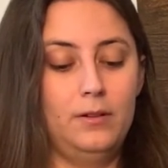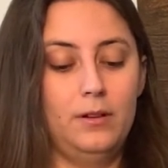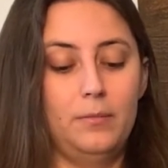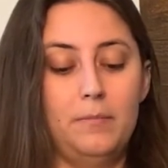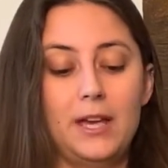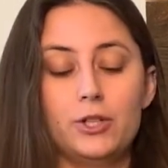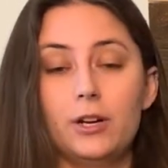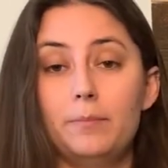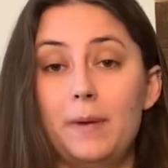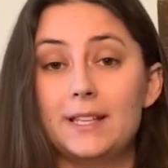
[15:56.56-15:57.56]
Make sure it
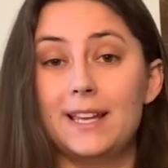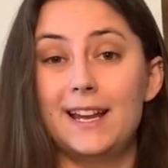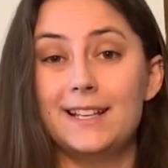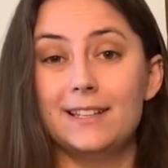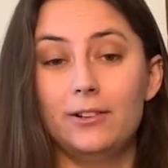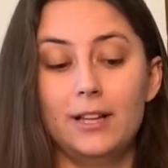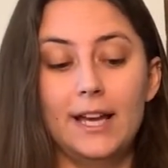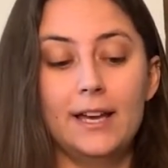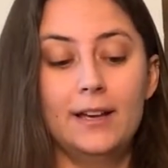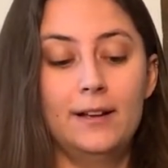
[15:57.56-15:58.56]
makes that nice little click.
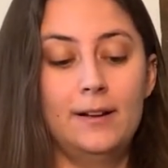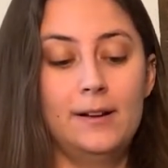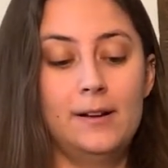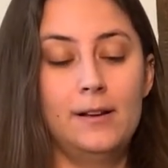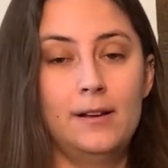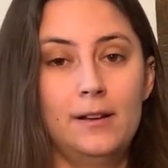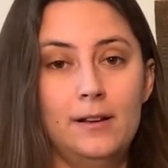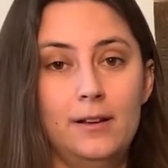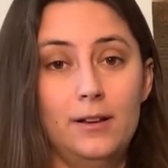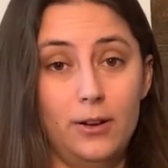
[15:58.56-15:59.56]

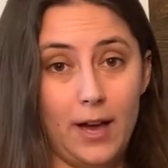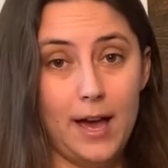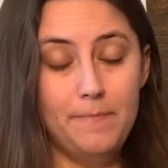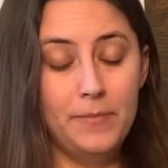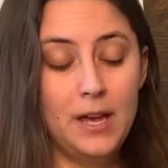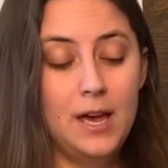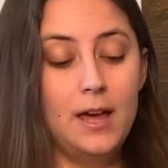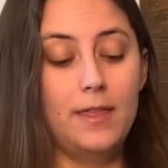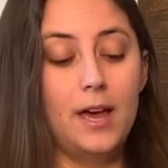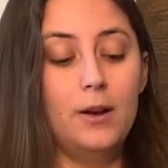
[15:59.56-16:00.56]
Okay?
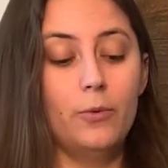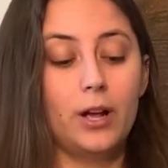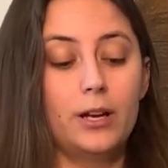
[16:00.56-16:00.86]
Then we're going to